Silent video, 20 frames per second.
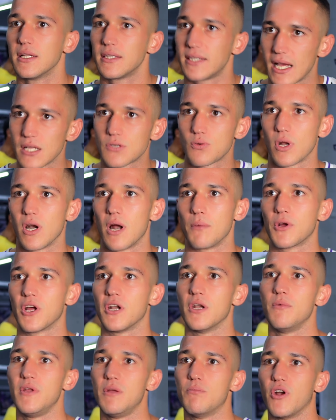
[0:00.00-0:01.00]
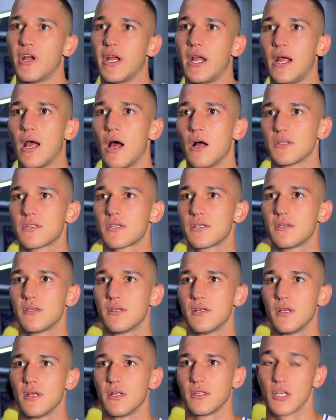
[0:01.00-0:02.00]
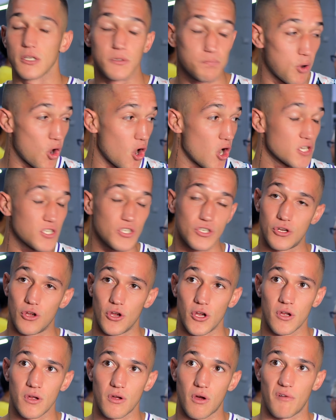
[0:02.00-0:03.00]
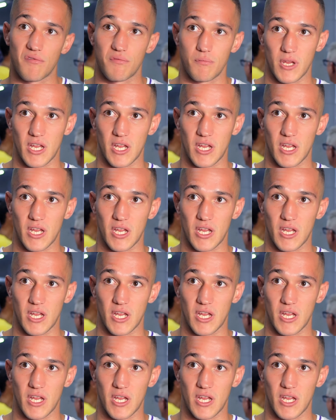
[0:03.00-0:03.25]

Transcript: That's what I'm going to be bringing out. This past year of